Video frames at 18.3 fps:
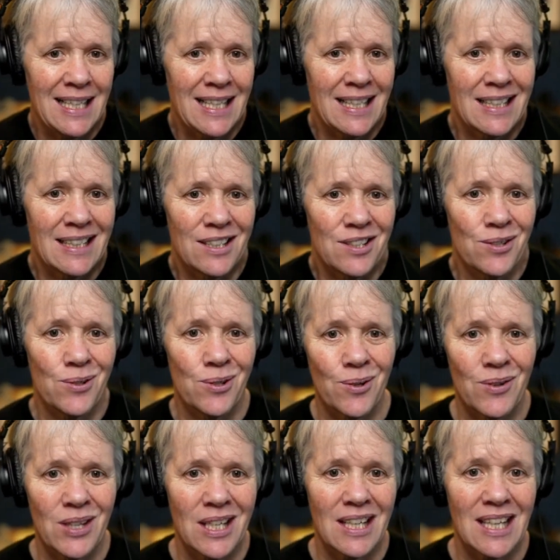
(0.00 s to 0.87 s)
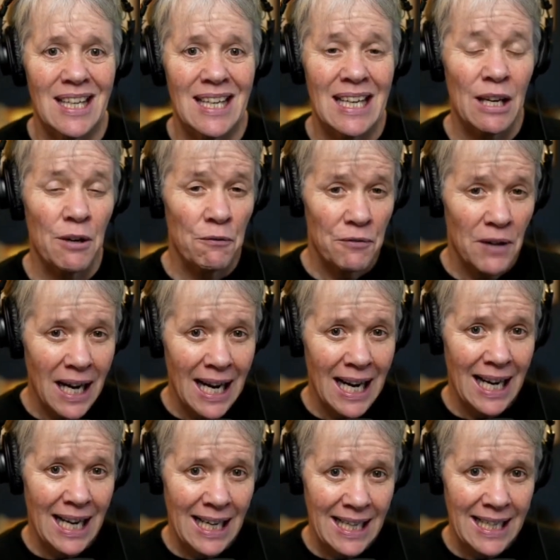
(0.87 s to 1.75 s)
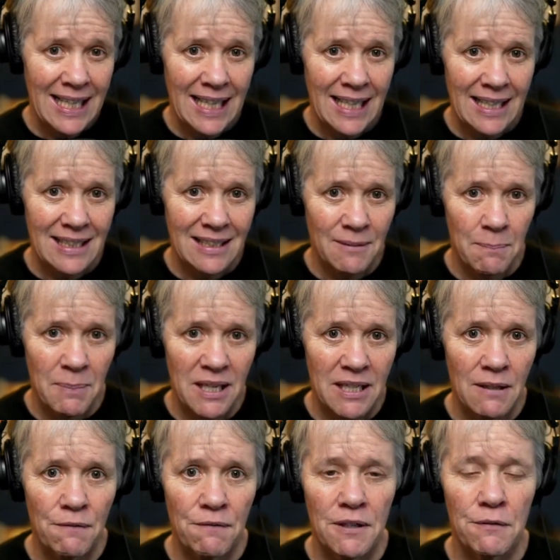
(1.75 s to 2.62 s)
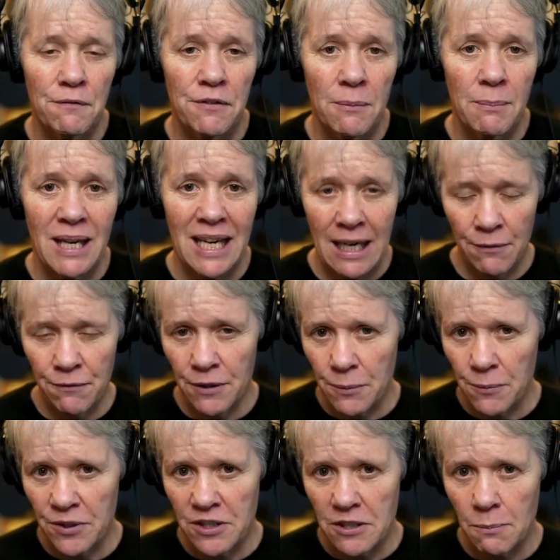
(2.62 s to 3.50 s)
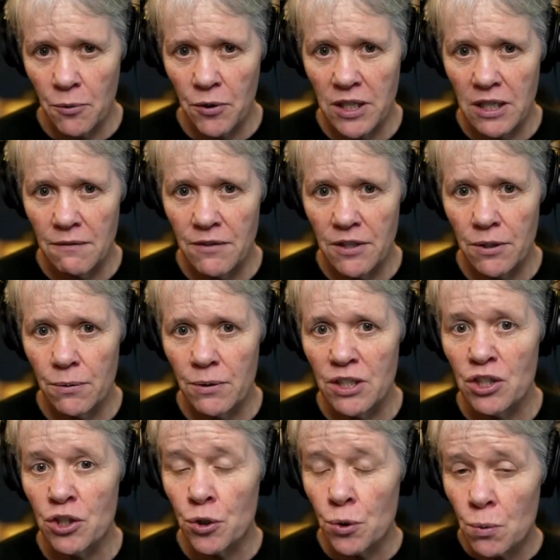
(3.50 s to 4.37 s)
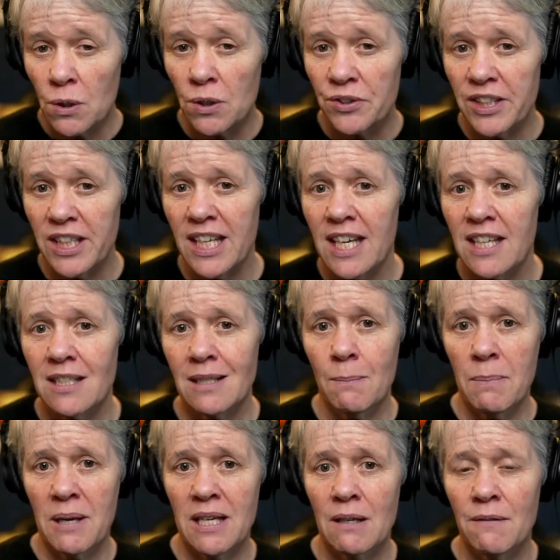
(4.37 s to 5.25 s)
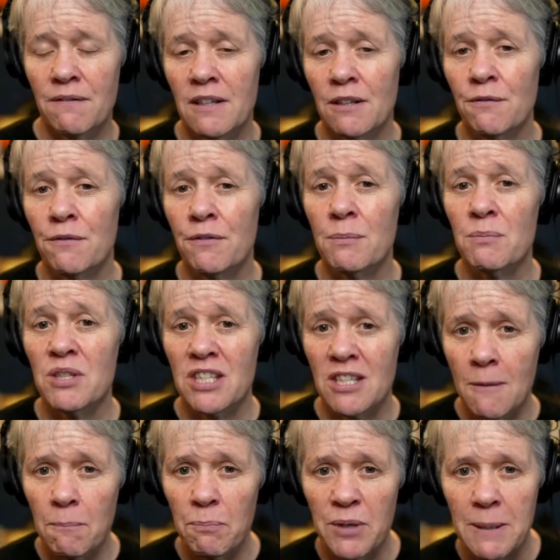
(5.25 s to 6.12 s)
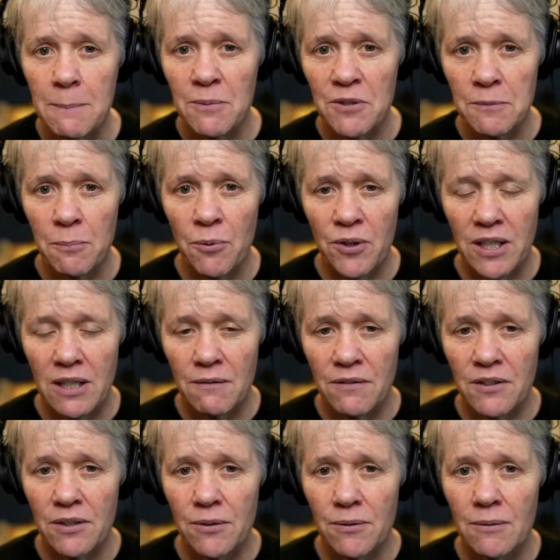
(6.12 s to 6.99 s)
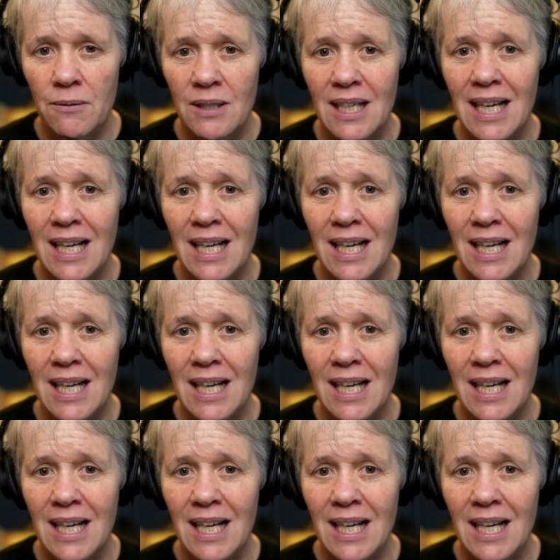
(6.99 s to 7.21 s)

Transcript: can let you know that if I get to benefit from everyone's point of view and you only get to benefit from some people's point of view,